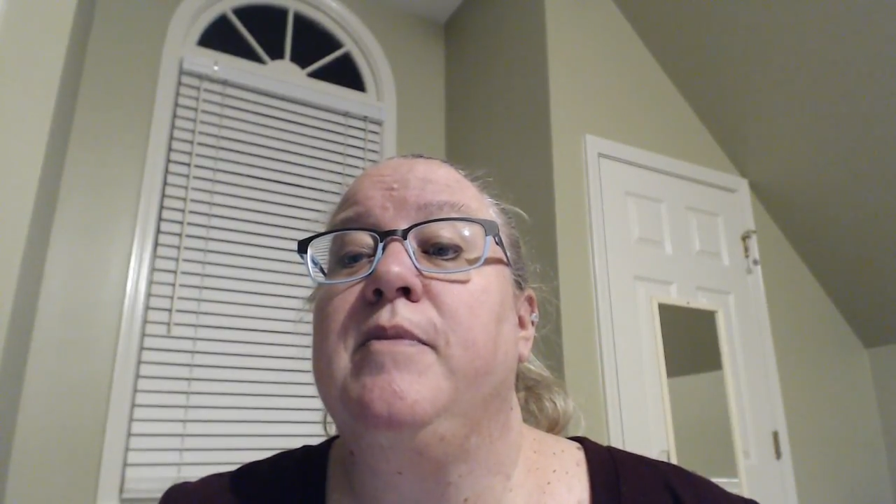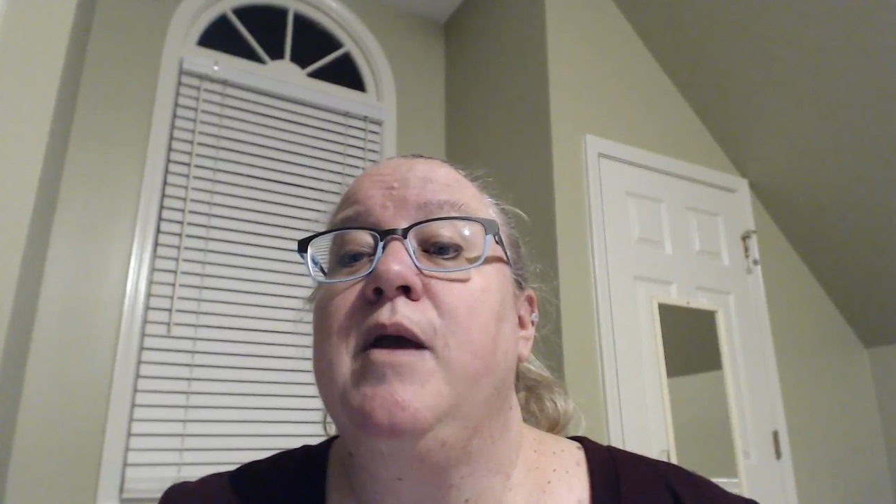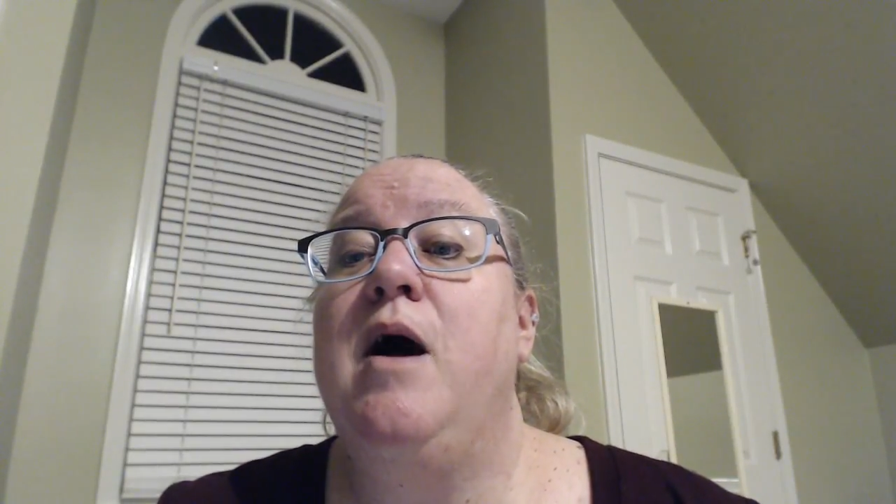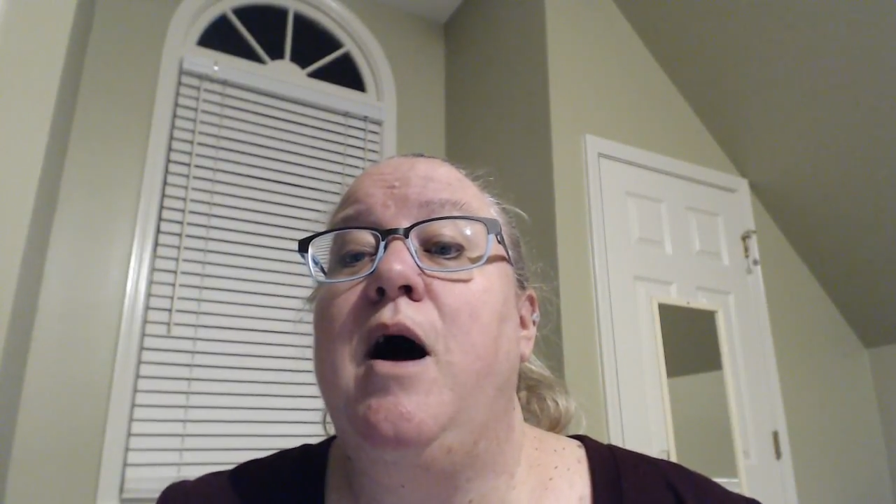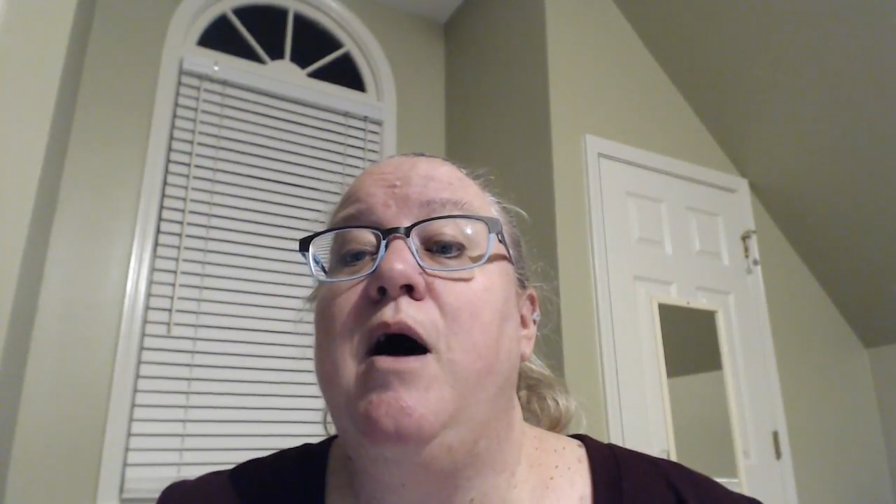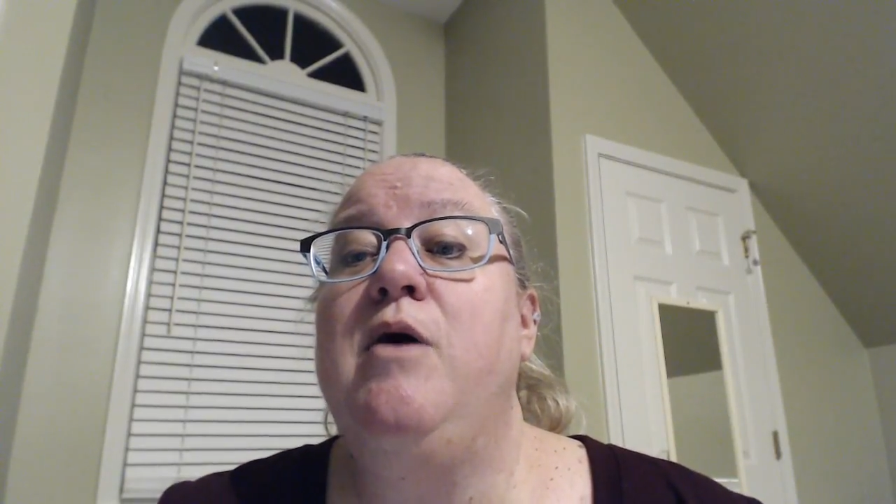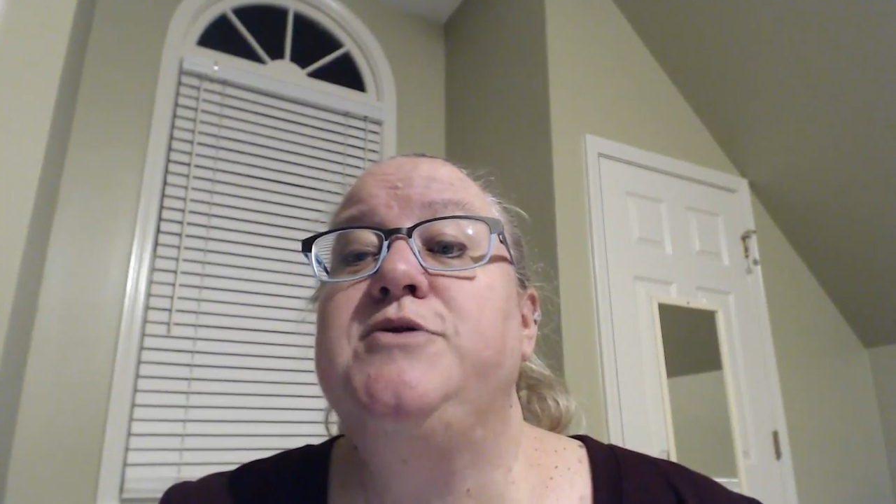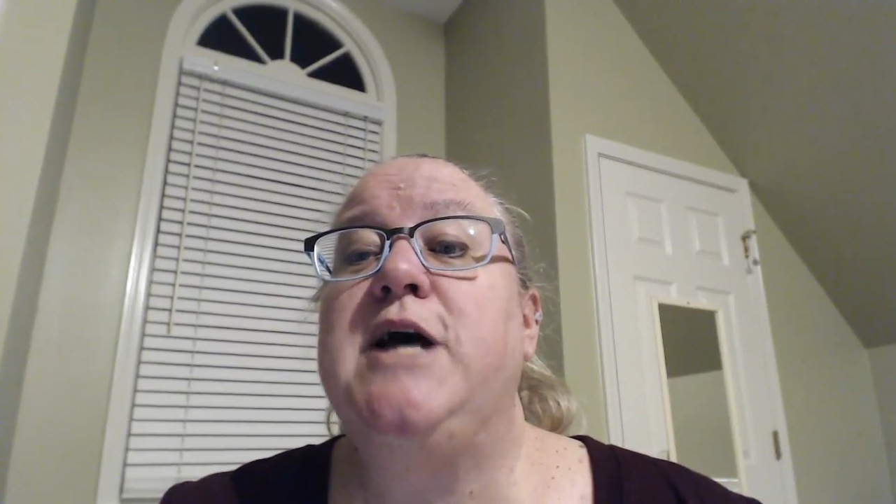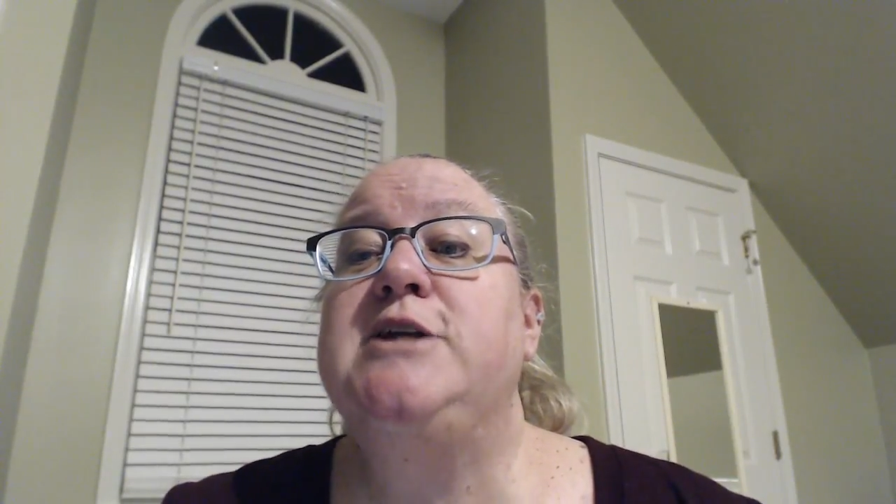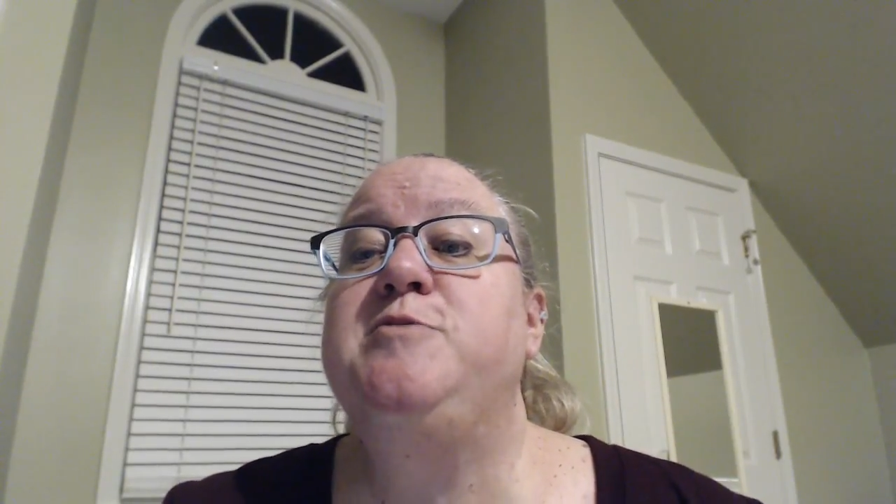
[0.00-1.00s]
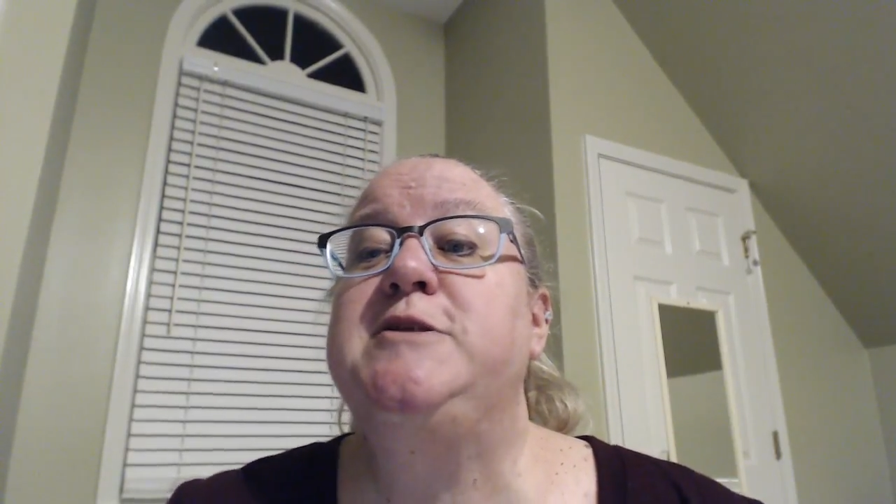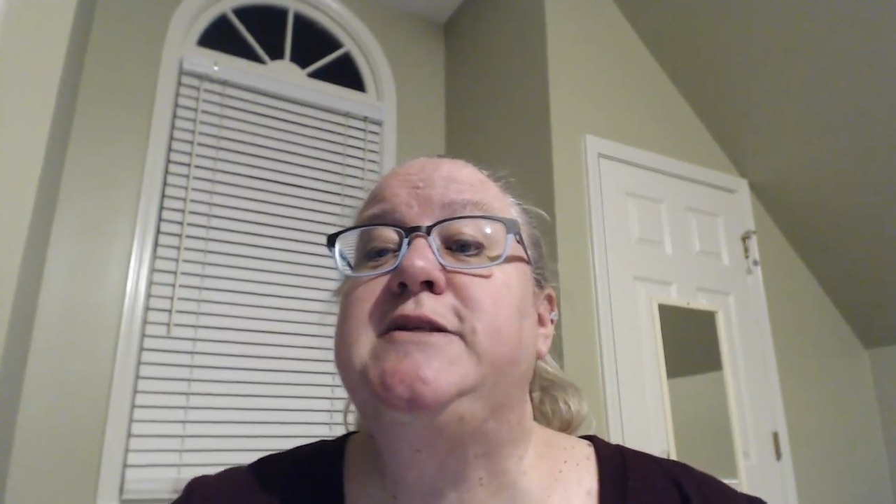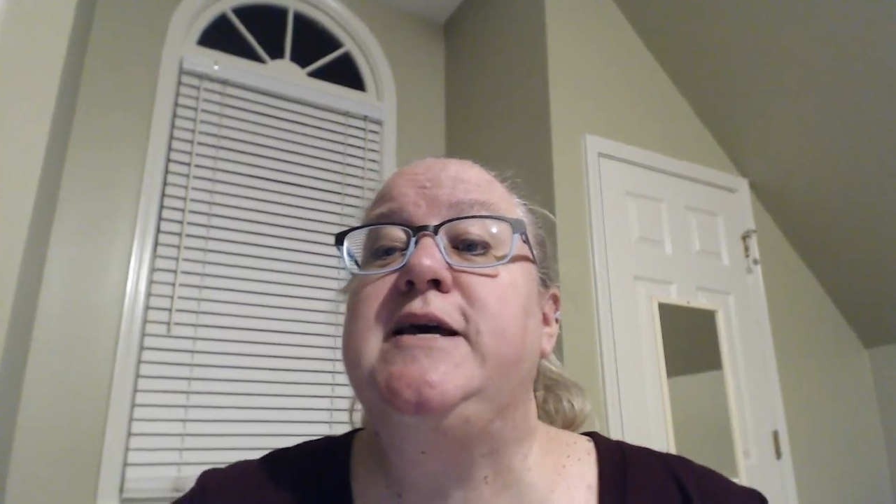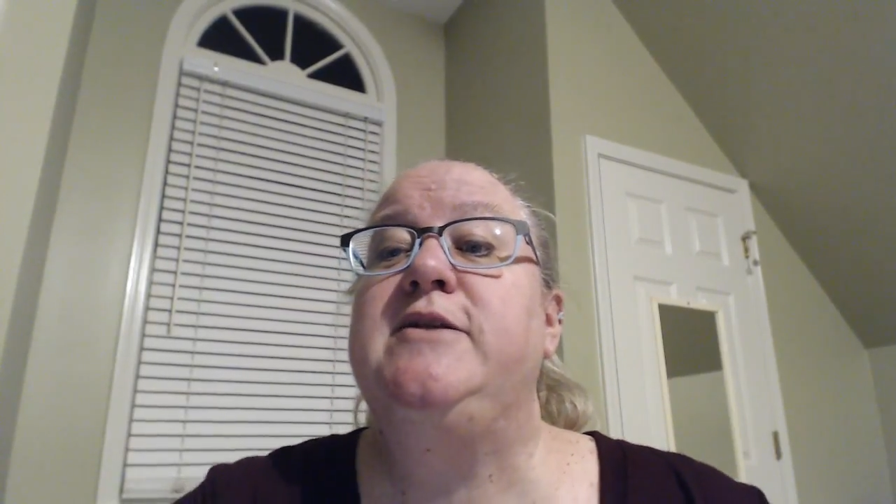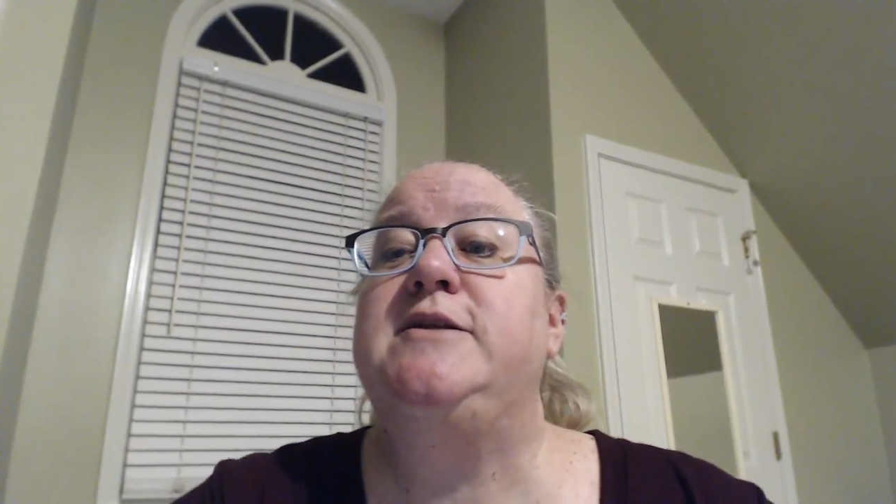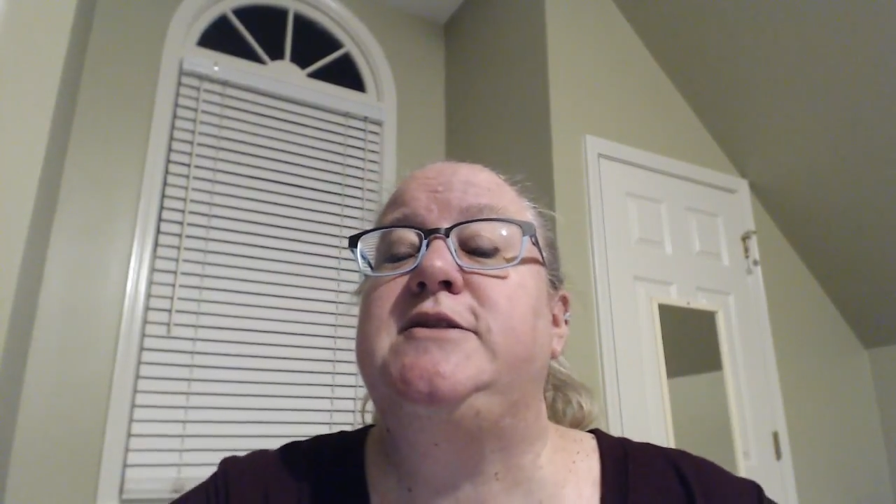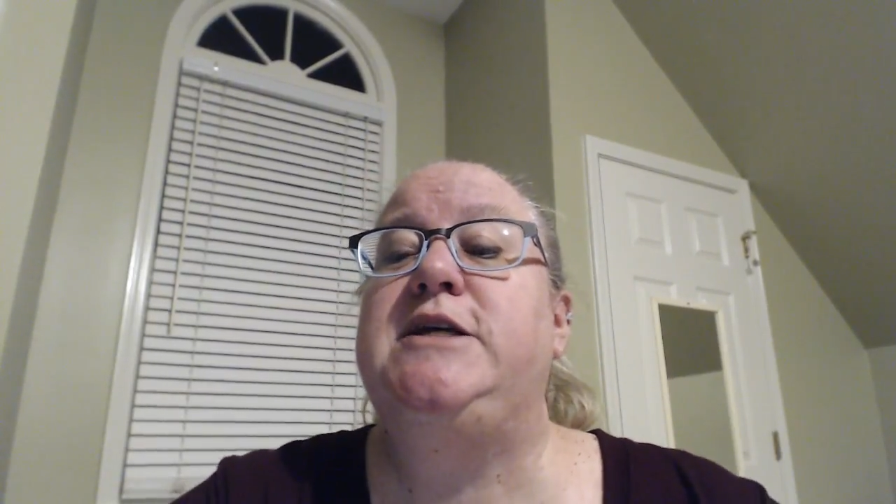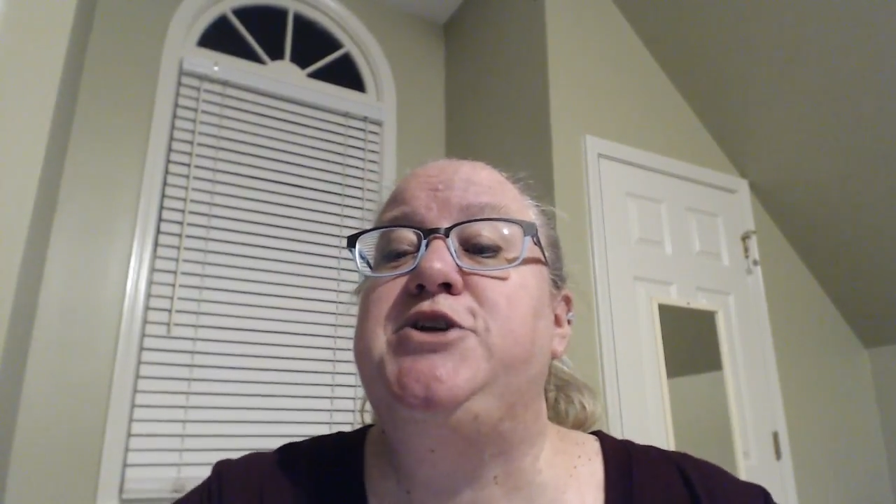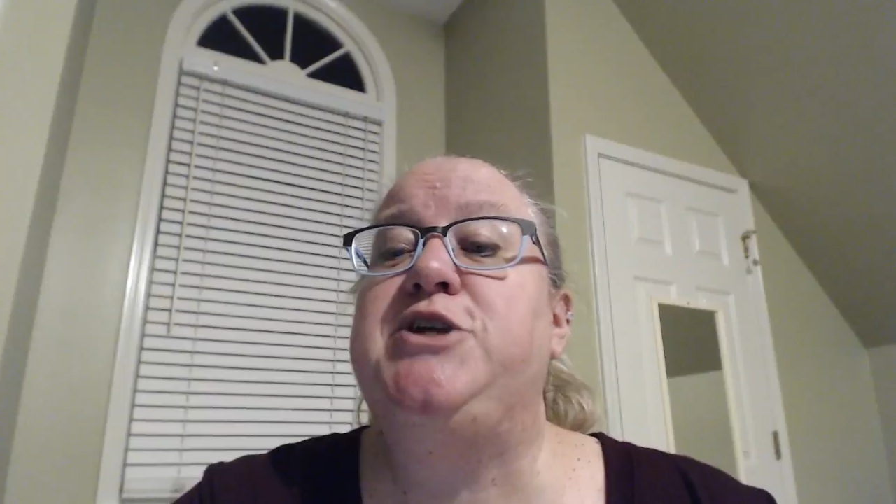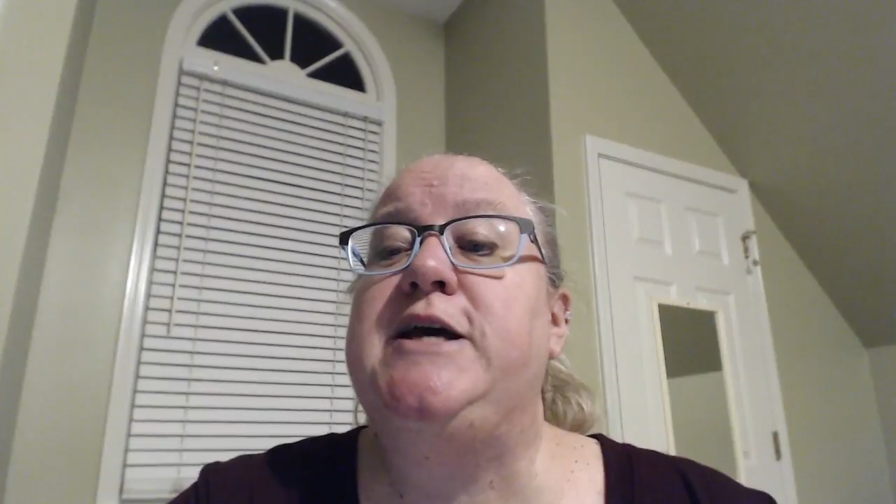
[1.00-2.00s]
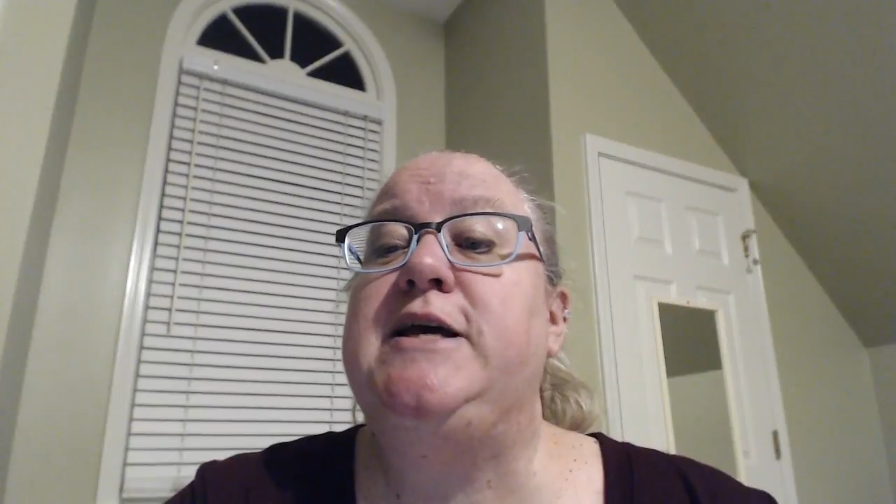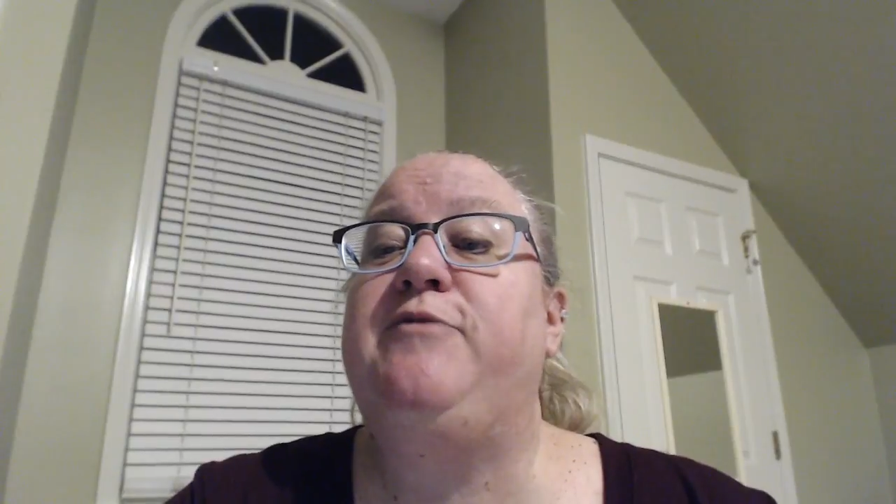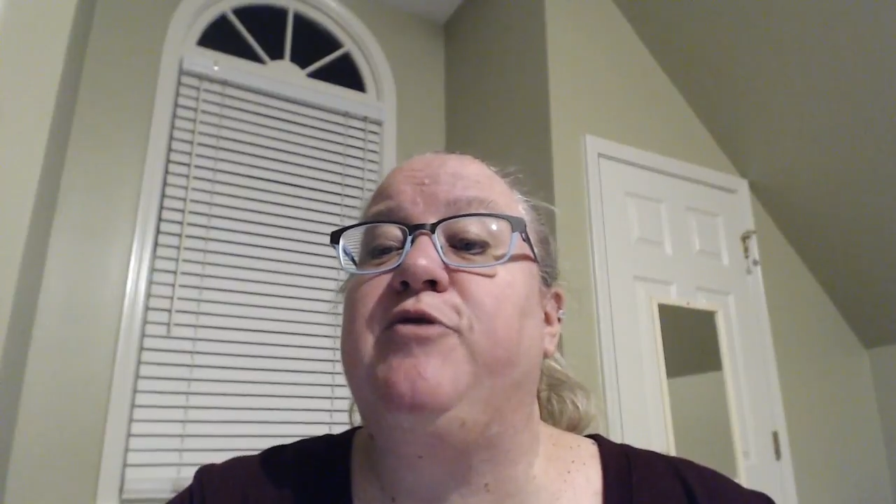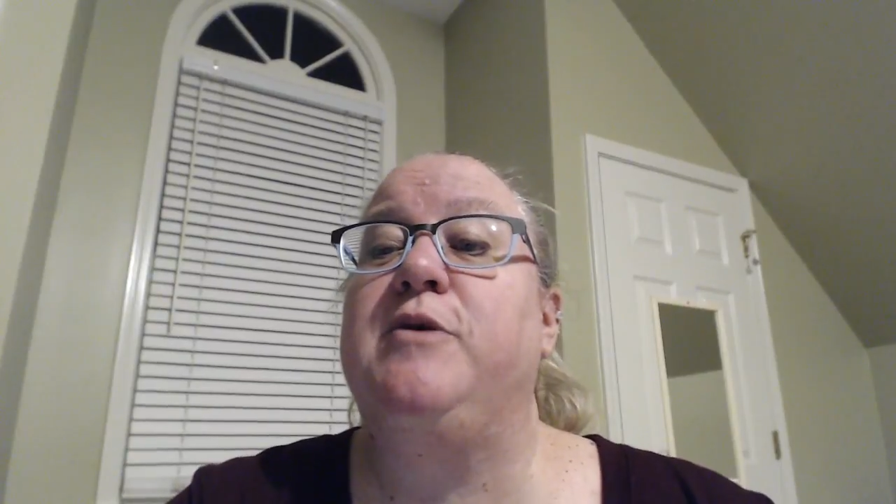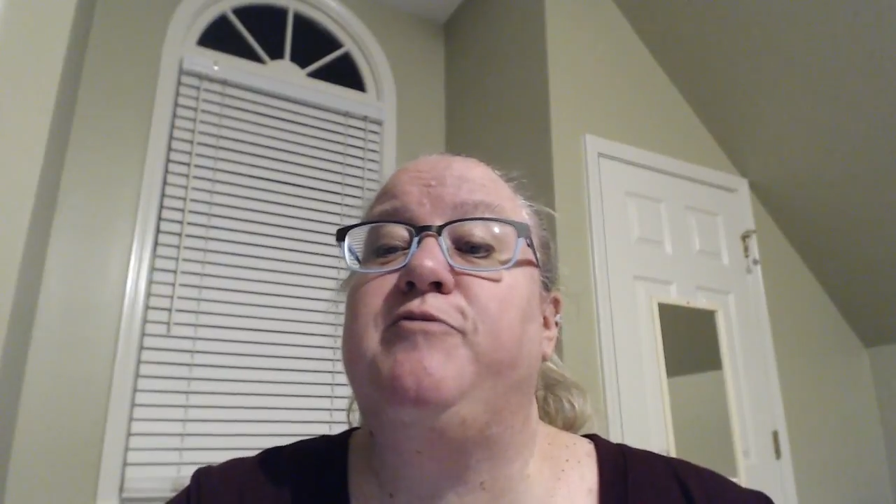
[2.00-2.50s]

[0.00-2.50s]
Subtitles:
Oh, Touchman saying that TJ